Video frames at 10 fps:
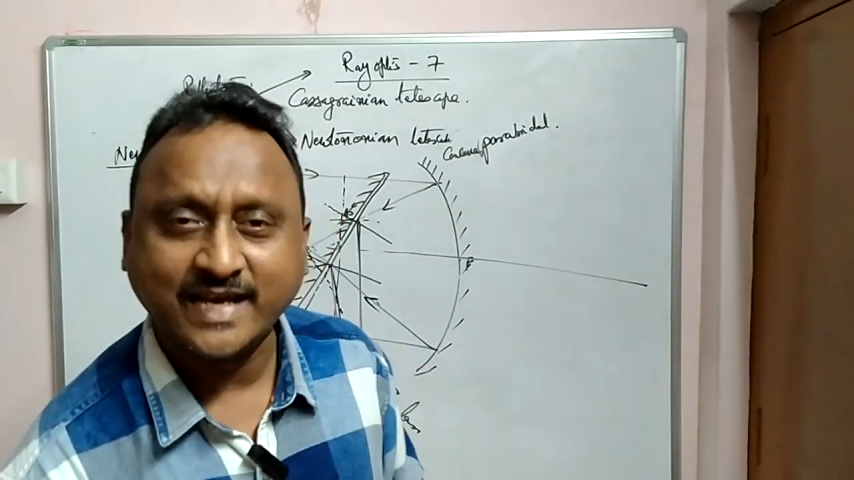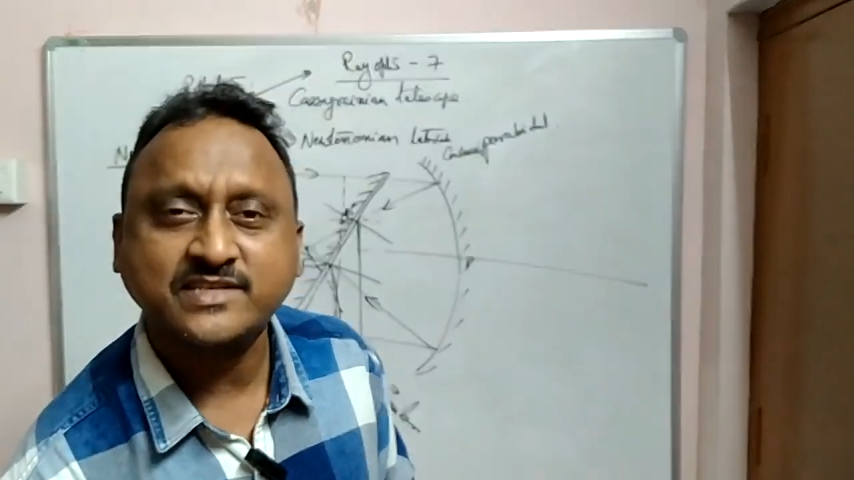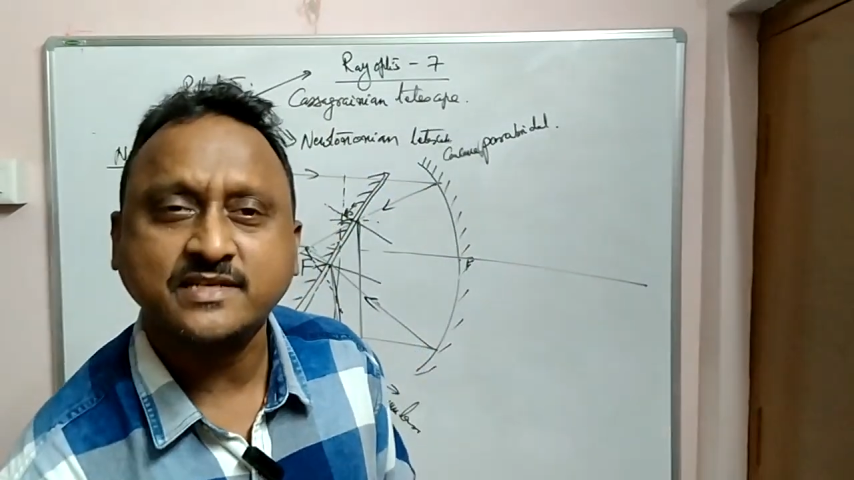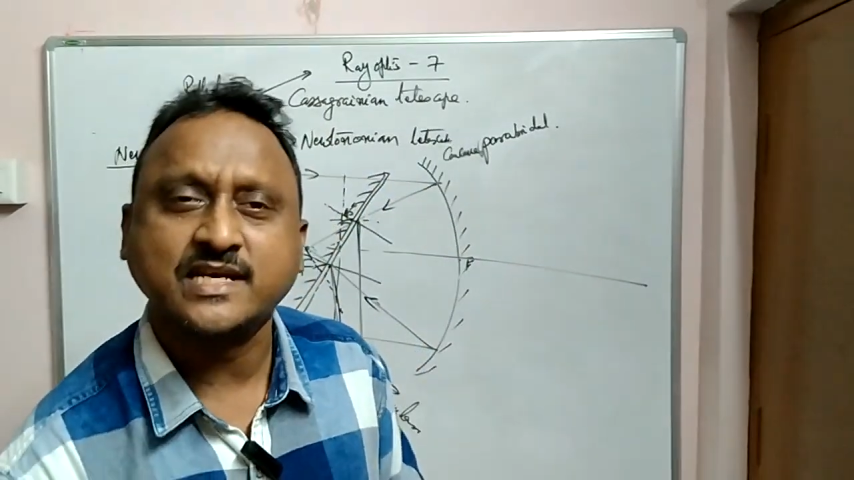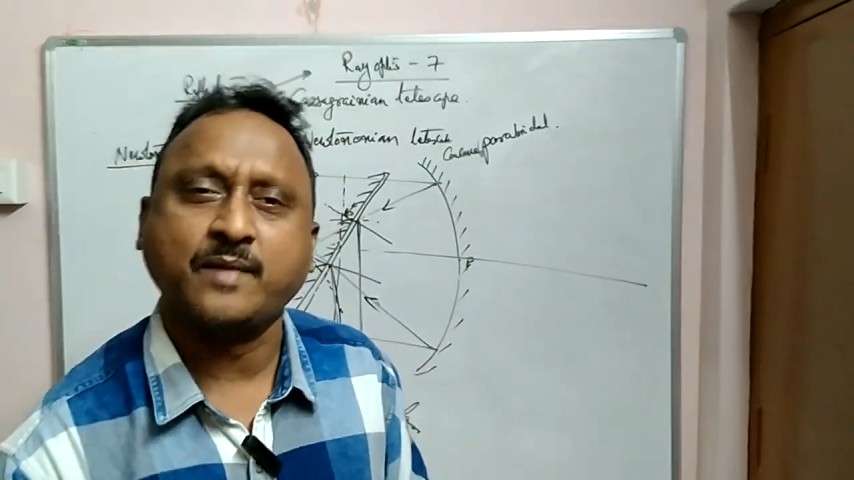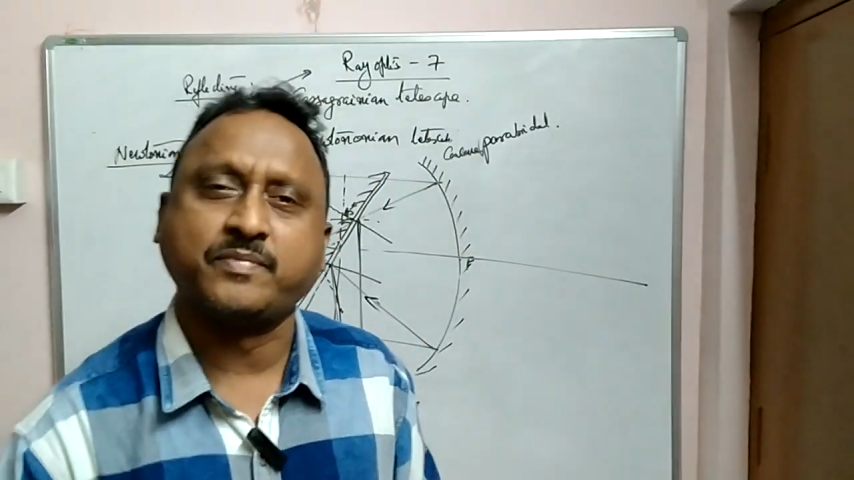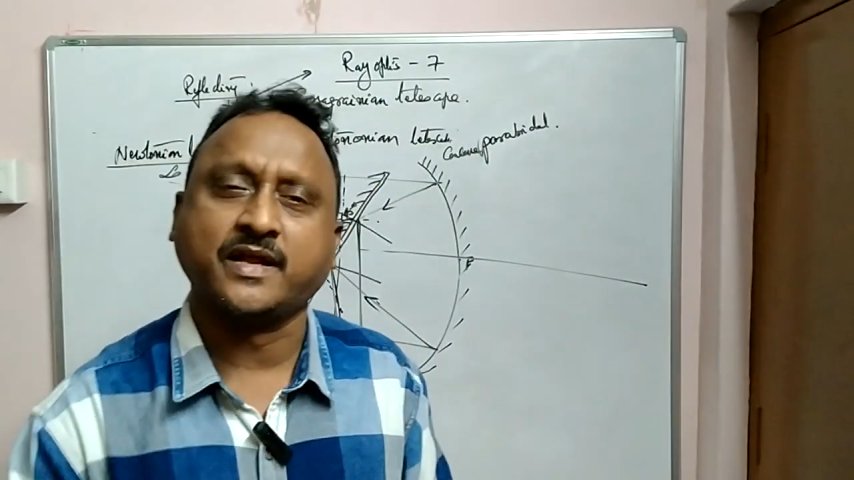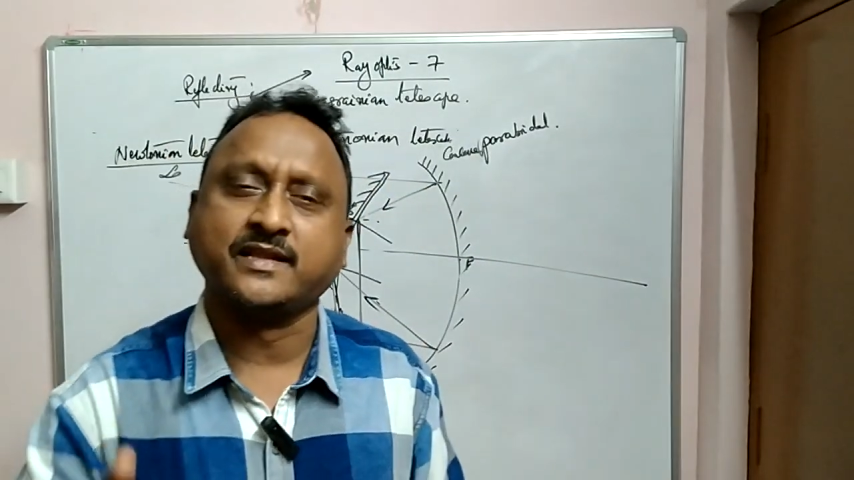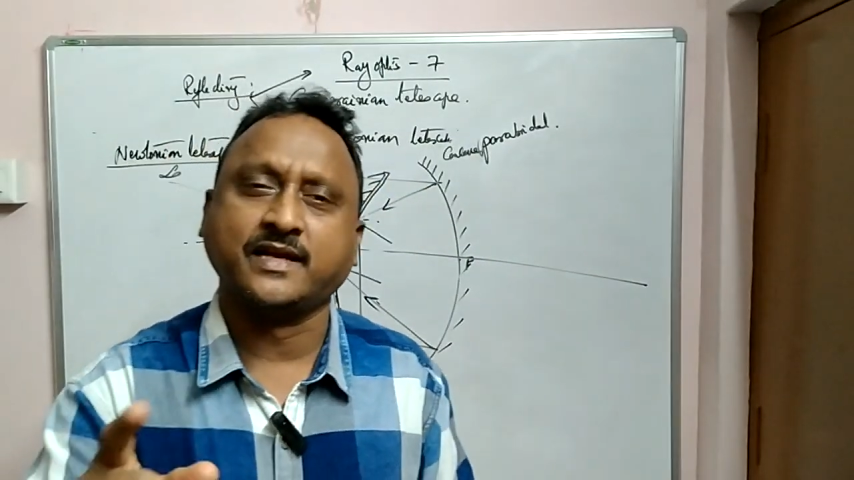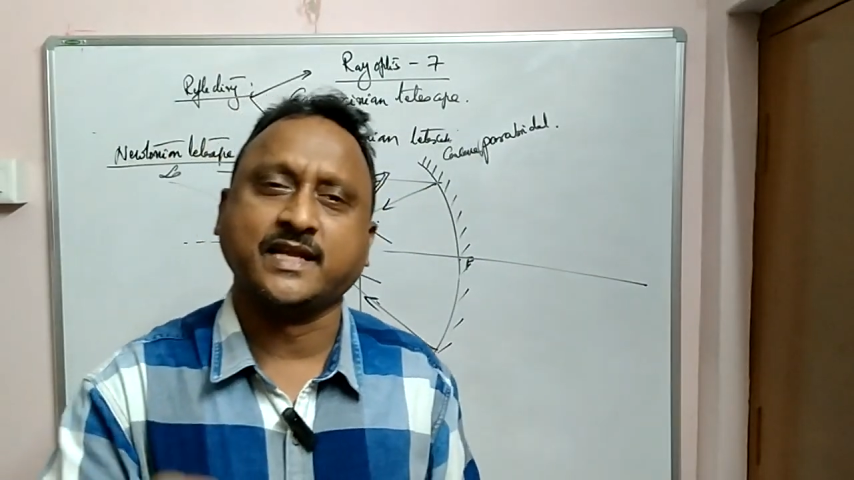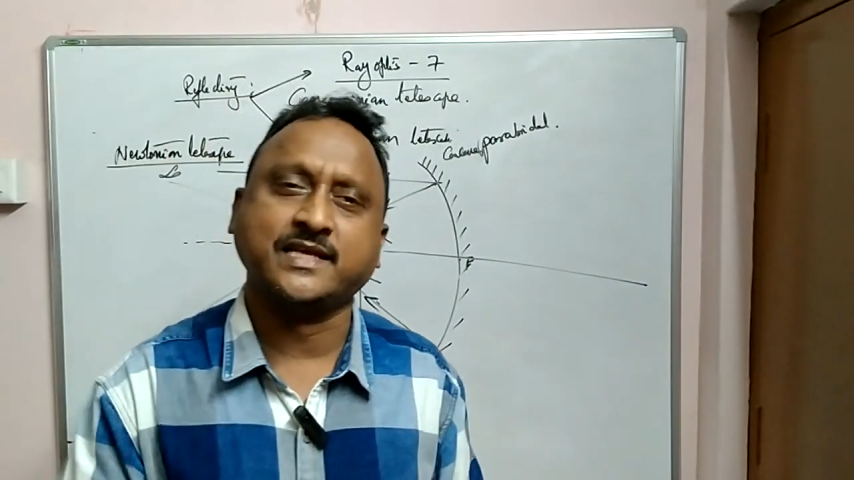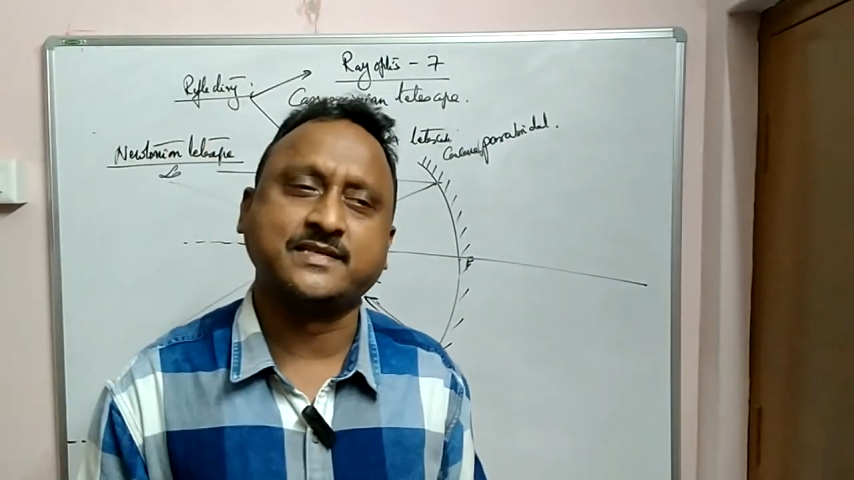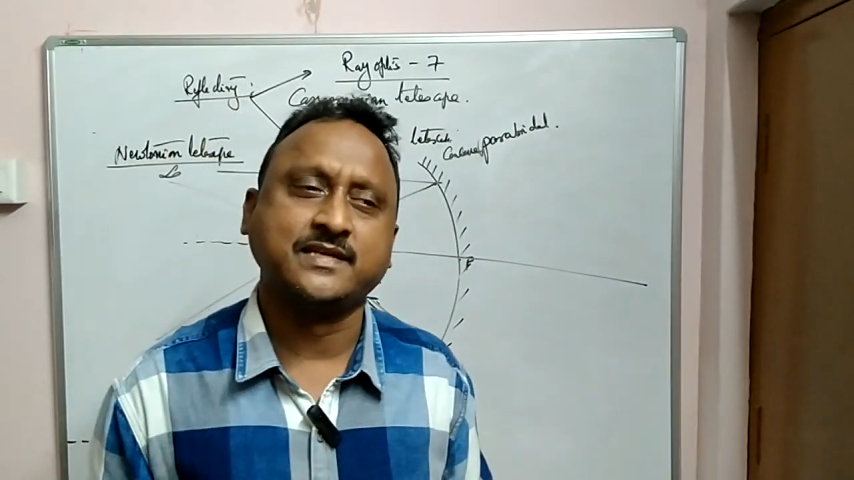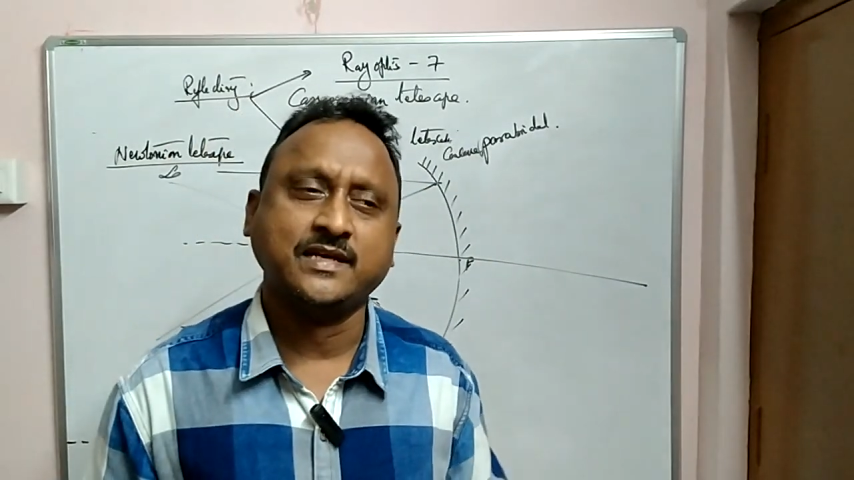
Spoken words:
next chapter, that is